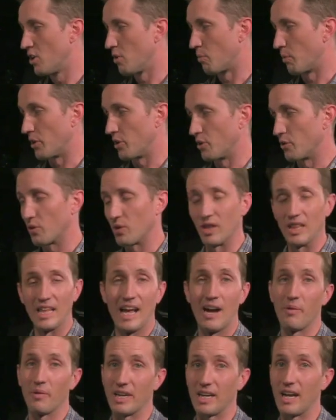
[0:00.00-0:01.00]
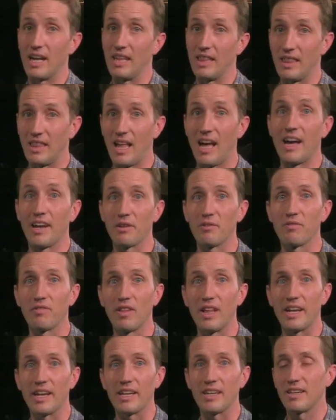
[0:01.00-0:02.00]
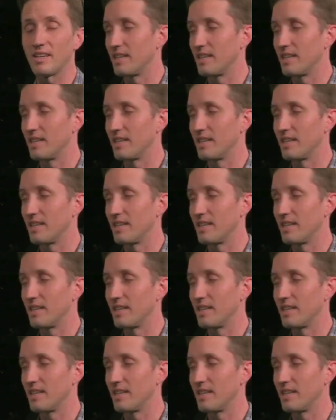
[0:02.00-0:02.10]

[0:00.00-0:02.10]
where you're allowing a lot of light